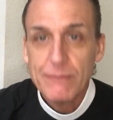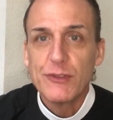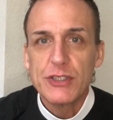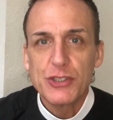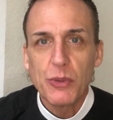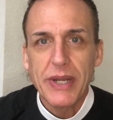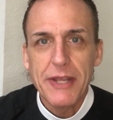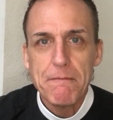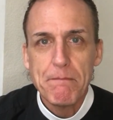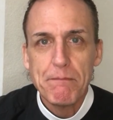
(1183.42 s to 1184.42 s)
Verse 20,
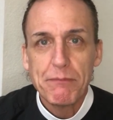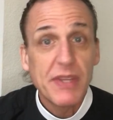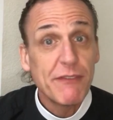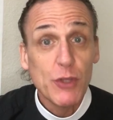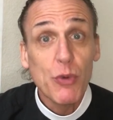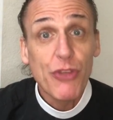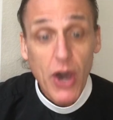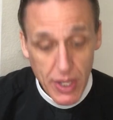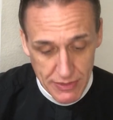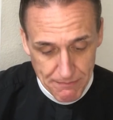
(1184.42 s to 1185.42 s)
give no
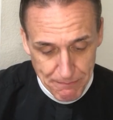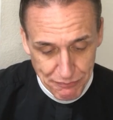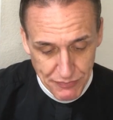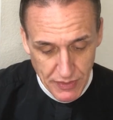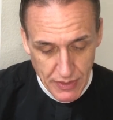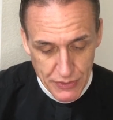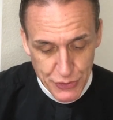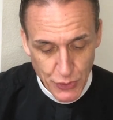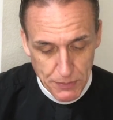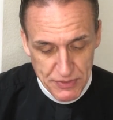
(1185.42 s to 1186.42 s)
thought
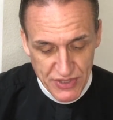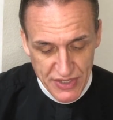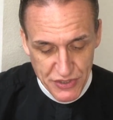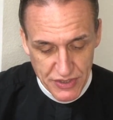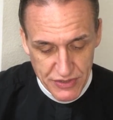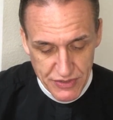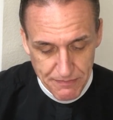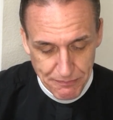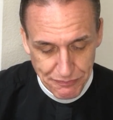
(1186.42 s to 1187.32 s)
to your possessions,